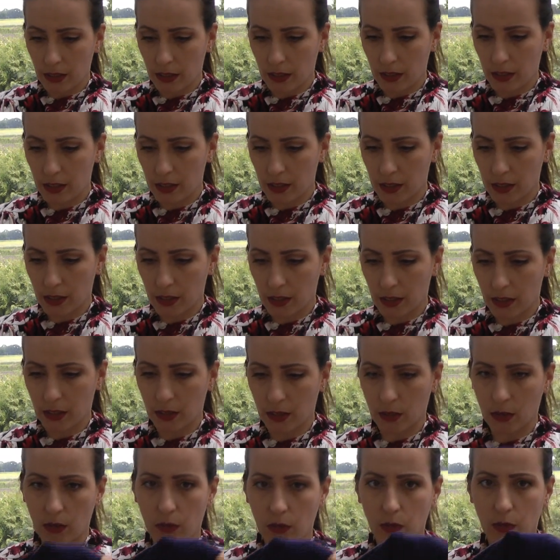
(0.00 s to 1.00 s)
This
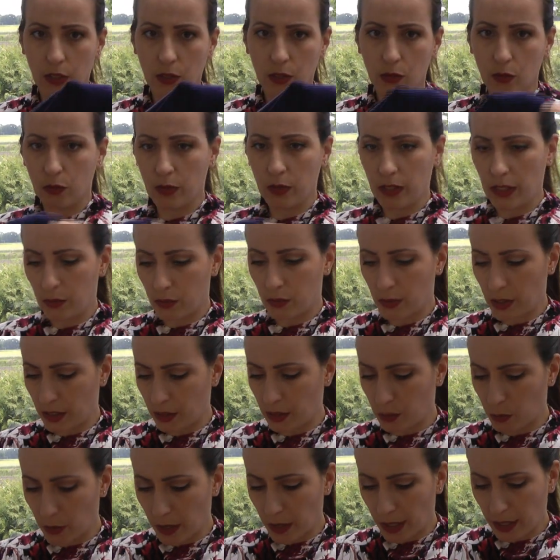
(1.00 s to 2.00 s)
worked
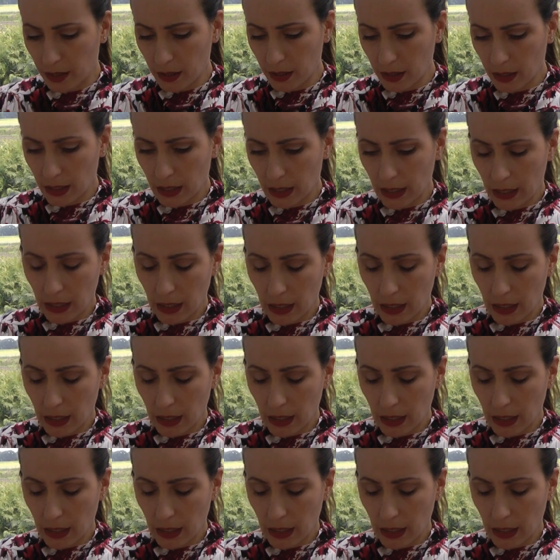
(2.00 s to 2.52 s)
really well.